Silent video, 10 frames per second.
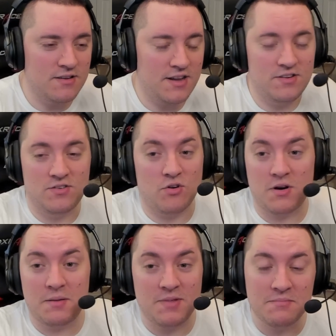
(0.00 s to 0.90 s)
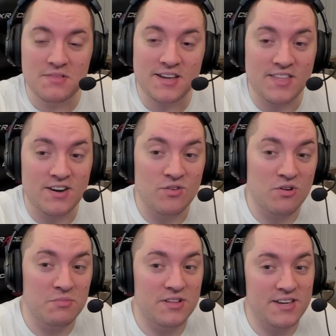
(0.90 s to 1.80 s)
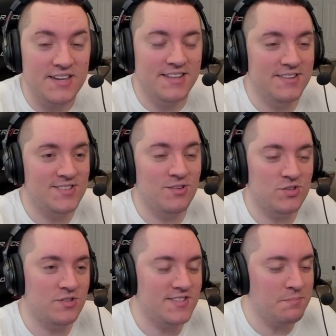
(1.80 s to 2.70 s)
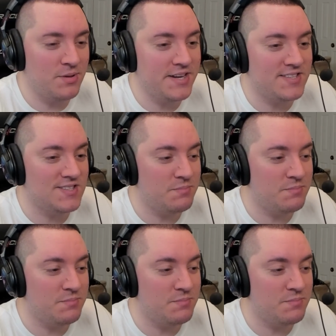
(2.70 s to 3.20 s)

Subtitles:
I'm like that normally in social places,